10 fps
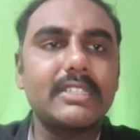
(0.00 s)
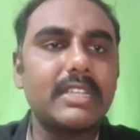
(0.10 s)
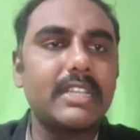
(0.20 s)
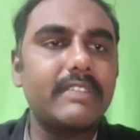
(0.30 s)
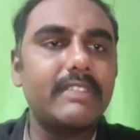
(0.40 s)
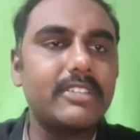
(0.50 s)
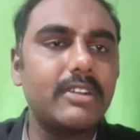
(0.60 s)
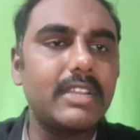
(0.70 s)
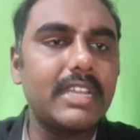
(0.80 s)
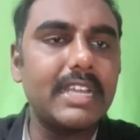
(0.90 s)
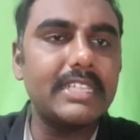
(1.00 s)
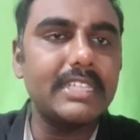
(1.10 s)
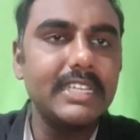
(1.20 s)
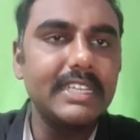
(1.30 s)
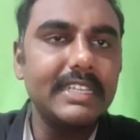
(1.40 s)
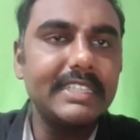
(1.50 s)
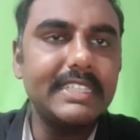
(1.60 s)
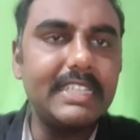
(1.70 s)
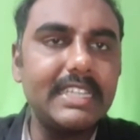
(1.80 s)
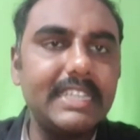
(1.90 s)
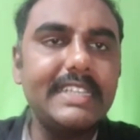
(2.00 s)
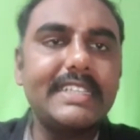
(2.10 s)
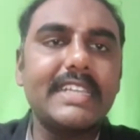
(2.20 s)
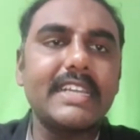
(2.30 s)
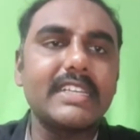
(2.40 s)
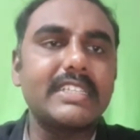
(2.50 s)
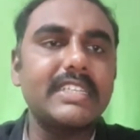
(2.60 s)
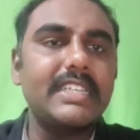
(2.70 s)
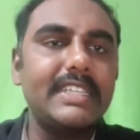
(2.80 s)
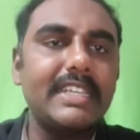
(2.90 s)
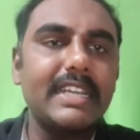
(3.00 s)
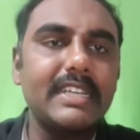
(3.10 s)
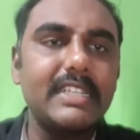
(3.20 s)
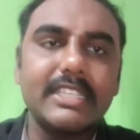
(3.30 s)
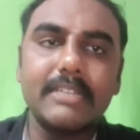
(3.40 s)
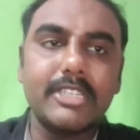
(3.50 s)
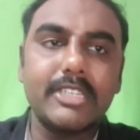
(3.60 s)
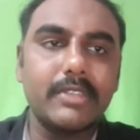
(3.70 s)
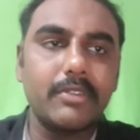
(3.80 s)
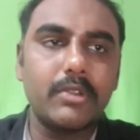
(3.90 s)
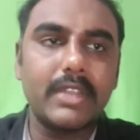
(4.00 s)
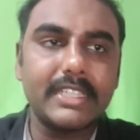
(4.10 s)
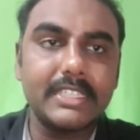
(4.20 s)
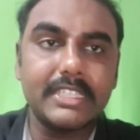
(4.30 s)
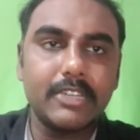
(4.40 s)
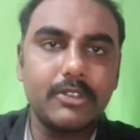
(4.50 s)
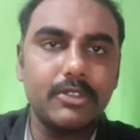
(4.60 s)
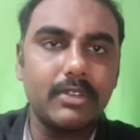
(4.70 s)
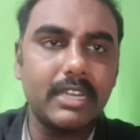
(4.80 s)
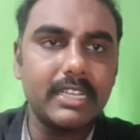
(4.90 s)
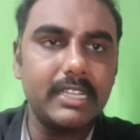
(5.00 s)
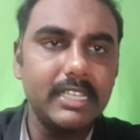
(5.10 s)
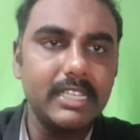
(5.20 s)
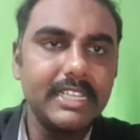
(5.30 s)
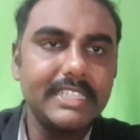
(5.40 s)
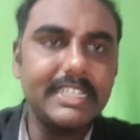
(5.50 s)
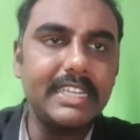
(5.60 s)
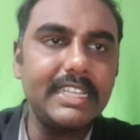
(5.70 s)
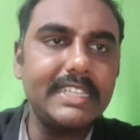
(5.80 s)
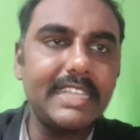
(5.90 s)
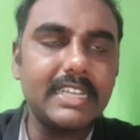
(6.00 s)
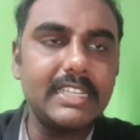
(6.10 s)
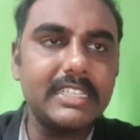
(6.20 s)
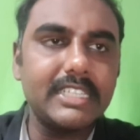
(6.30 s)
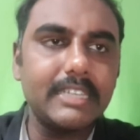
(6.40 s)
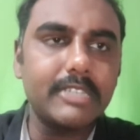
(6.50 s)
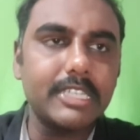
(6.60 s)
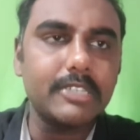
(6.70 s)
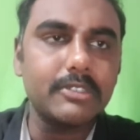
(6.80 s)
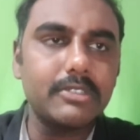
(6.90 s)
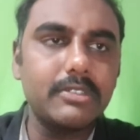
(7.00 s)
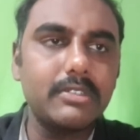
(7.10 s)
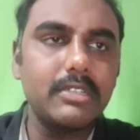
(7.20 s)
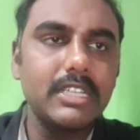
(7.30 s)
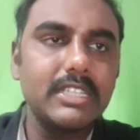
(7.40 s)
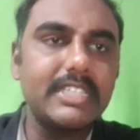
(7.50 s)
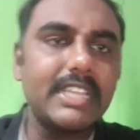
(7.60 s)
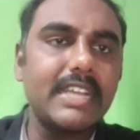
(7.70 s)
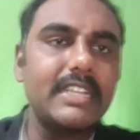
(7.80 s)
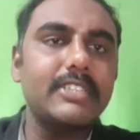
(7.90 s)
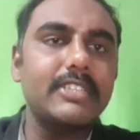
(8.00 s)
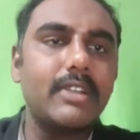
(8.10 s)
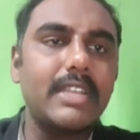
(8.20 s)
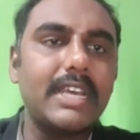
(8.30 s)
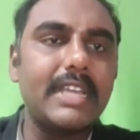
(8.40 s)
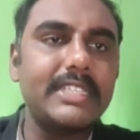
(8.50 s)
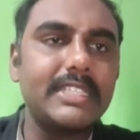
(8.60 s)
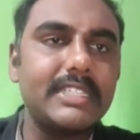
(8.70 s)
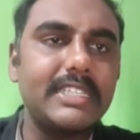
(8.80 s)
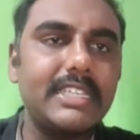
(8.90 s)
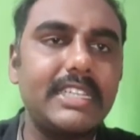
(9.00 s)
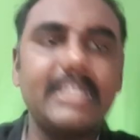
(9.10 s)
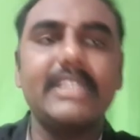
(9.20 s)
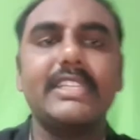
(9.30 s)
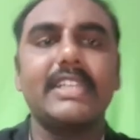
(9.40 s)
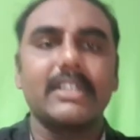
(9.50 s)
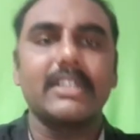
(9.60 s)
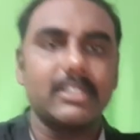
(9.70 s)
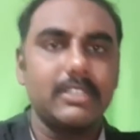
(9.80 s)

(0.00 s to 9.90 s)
otherwise called as Citelli's angle. Citelli's angle is MCQ. They won't ask the sinodural angle. Citelli's angle is MCQ. So, this angle is called as Citelli's angle.